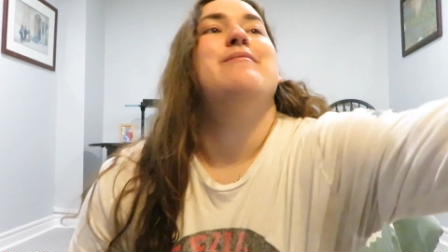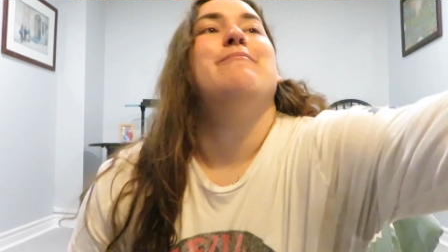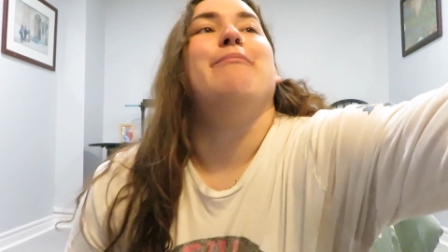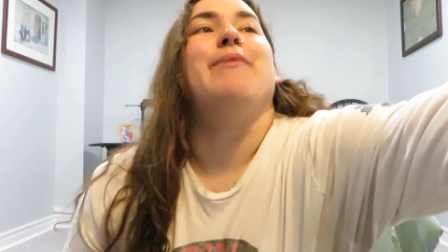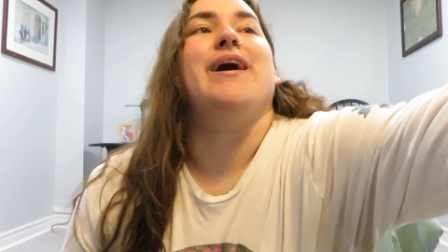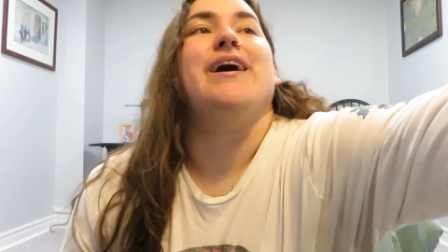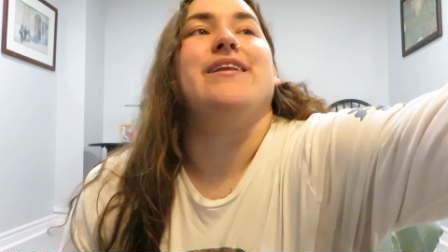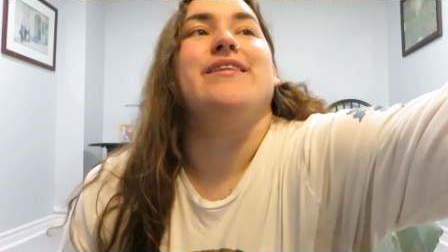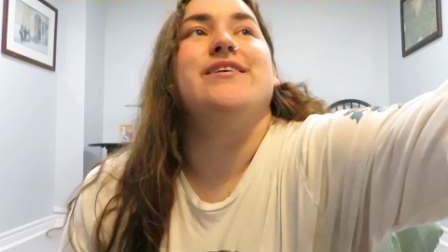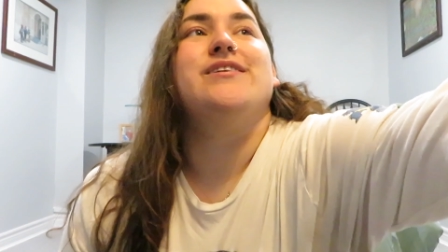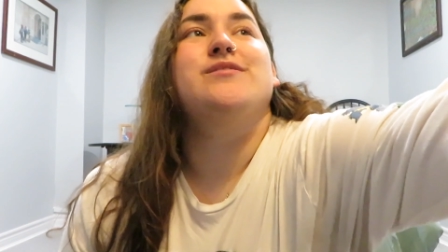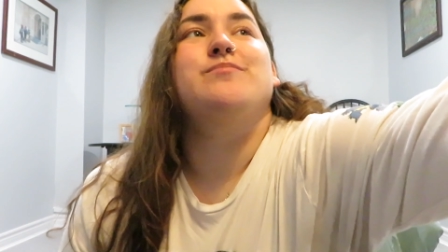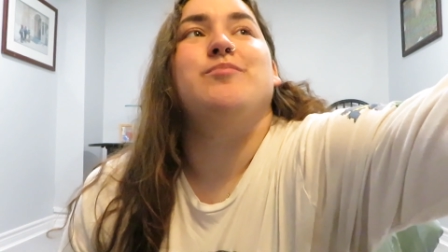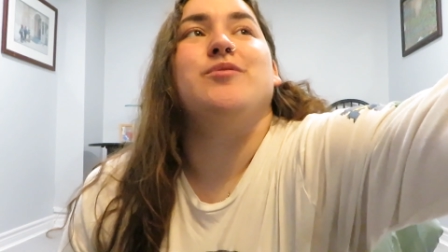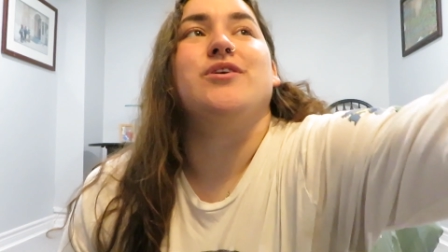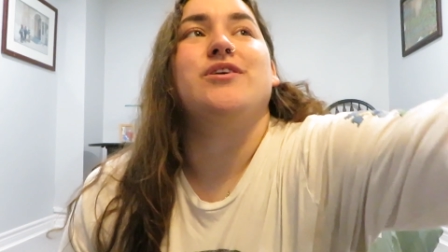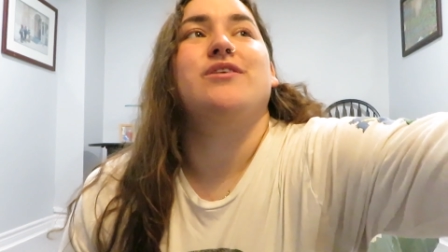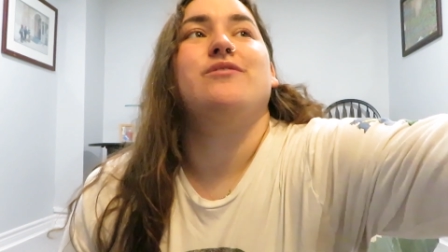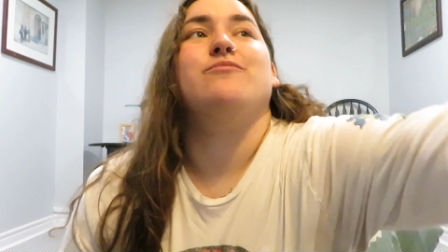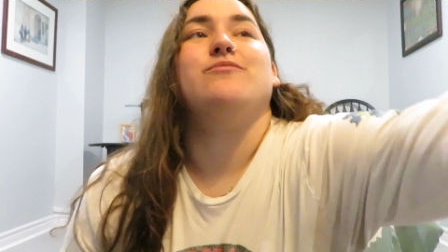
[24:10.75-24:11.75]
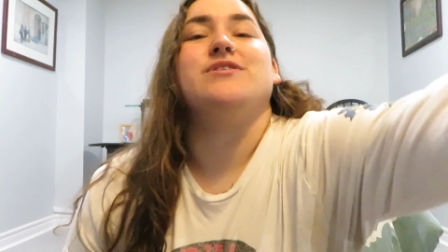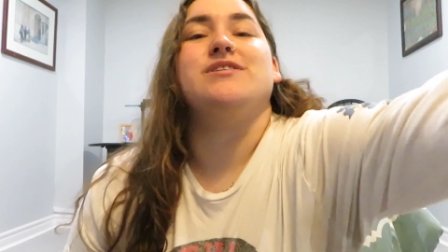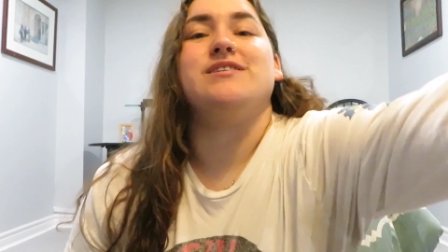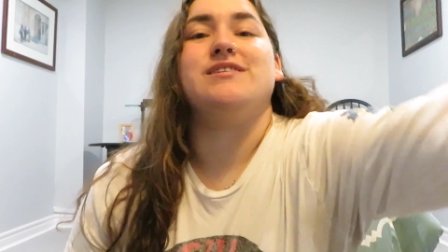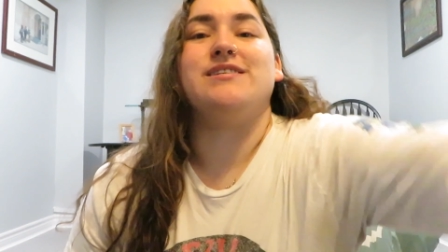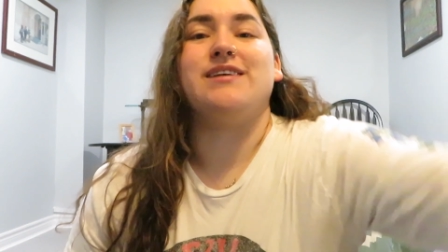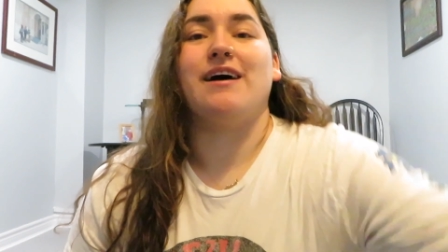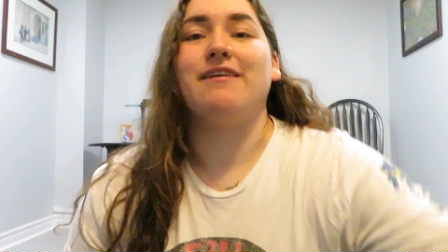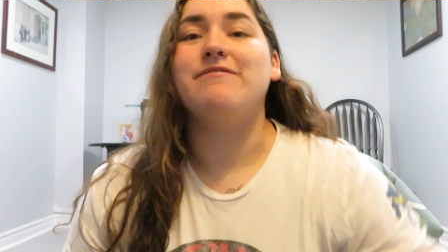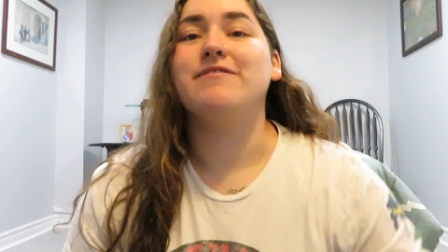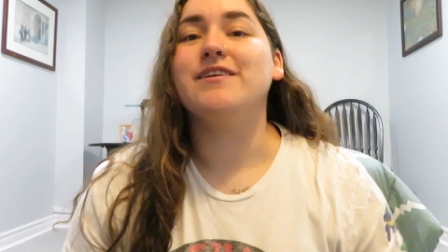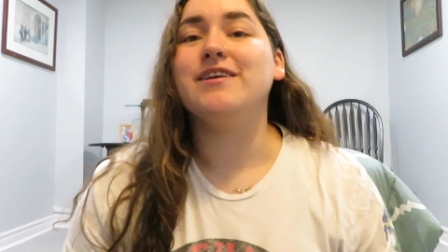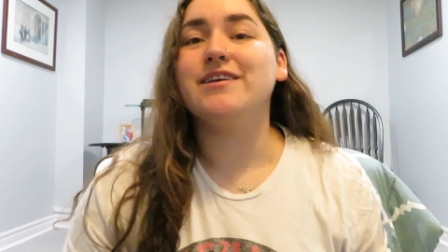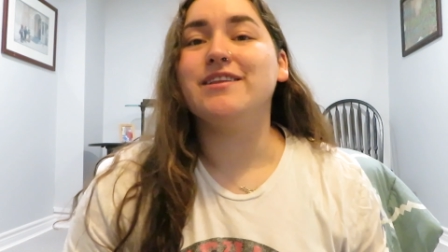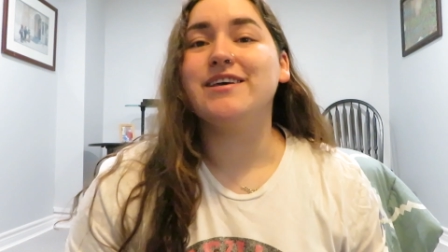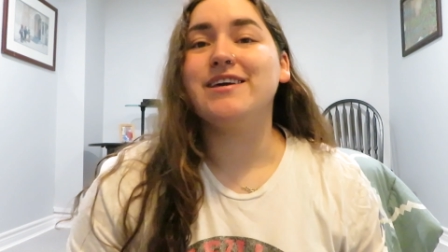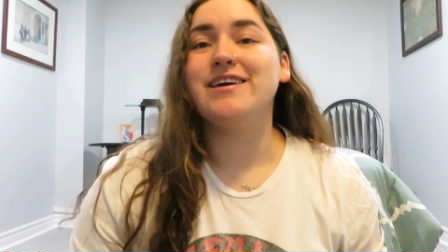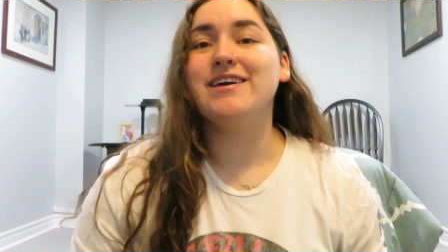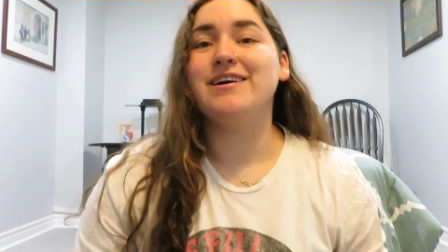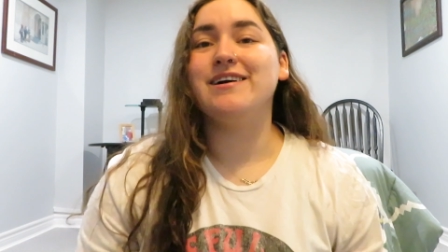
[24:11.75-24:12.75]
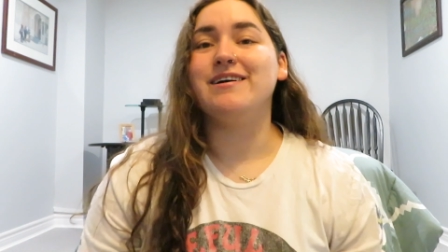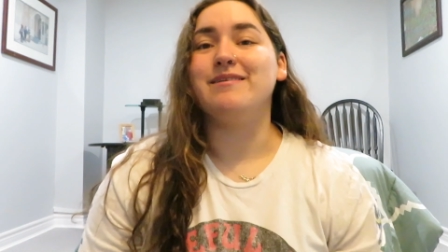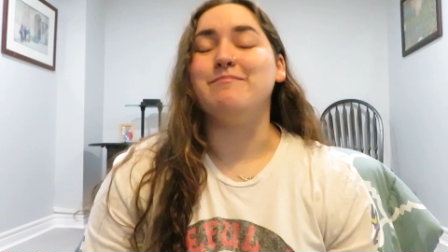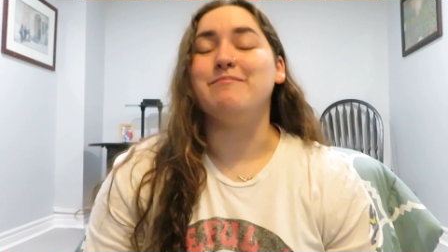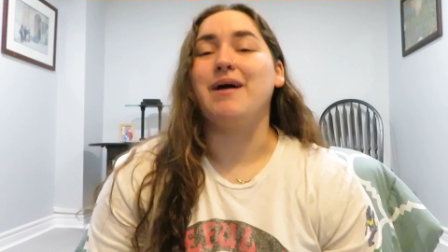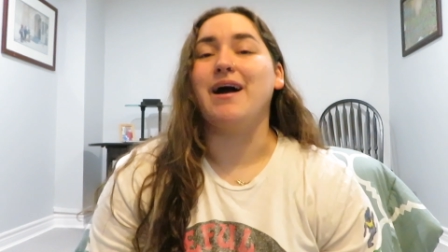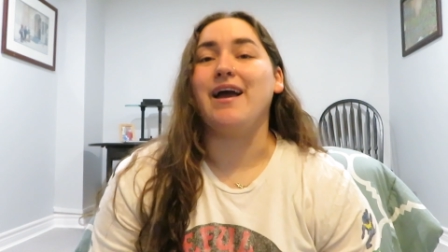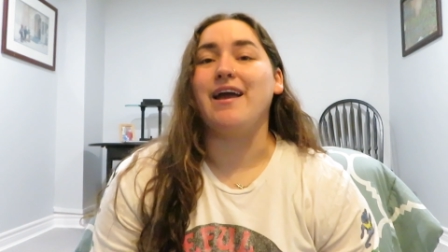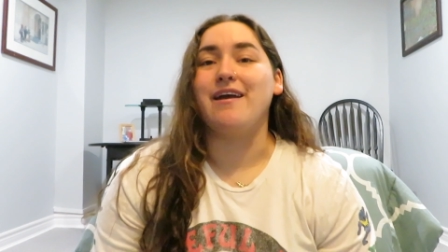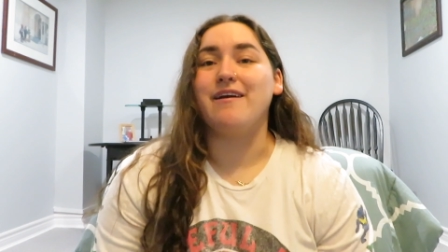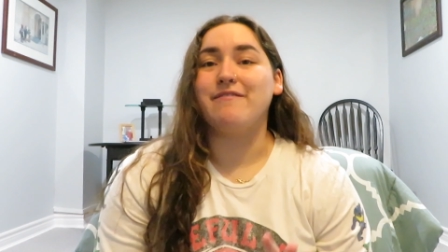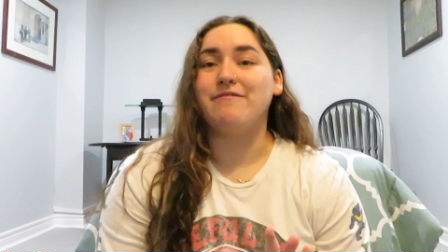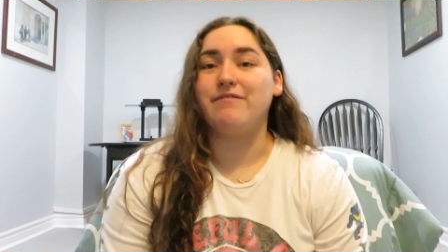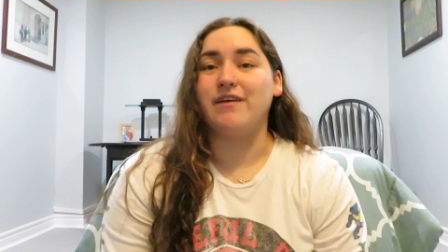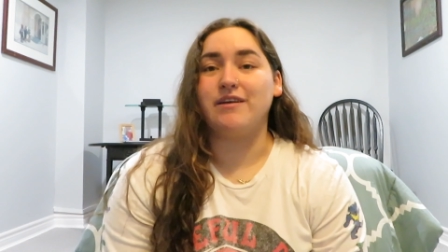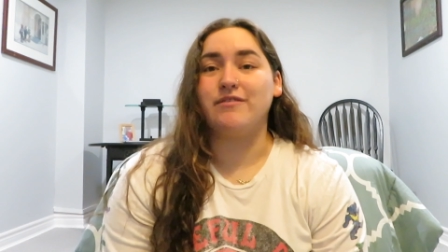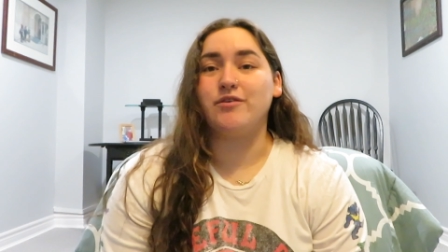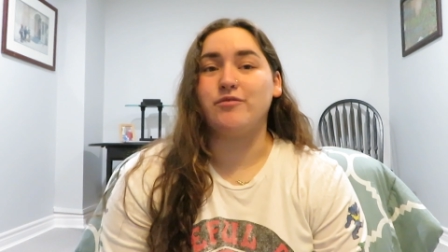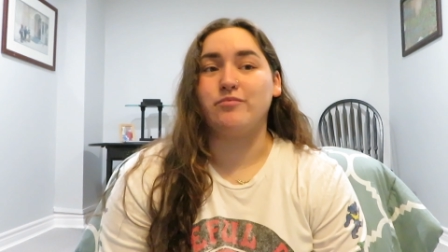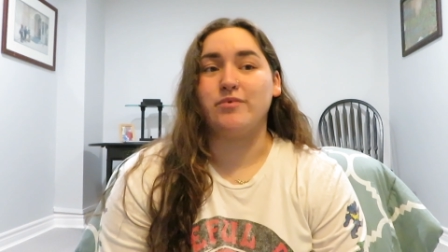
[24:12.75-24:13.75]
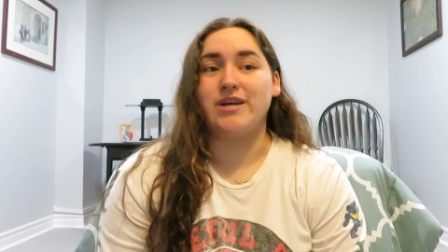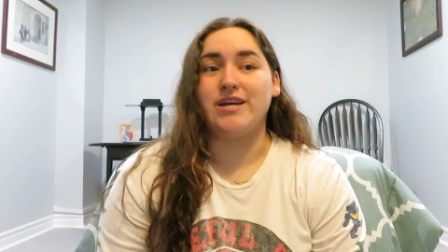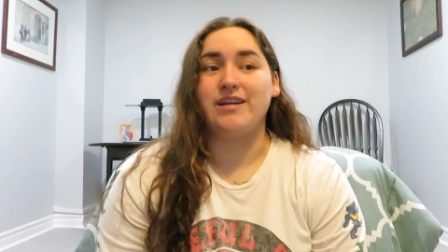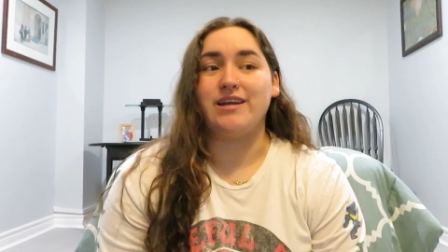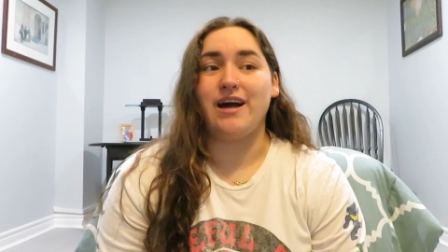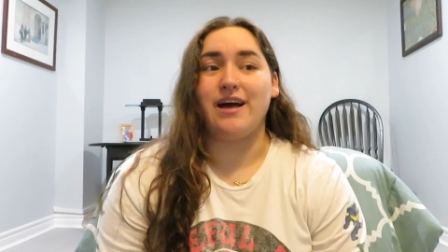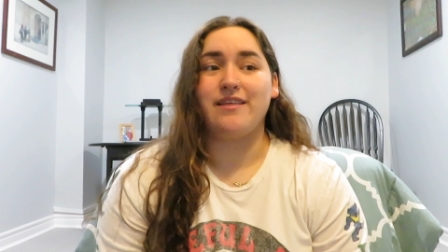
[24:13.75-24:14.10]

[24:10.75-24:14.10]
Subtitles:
but this book was definitely my favorite read.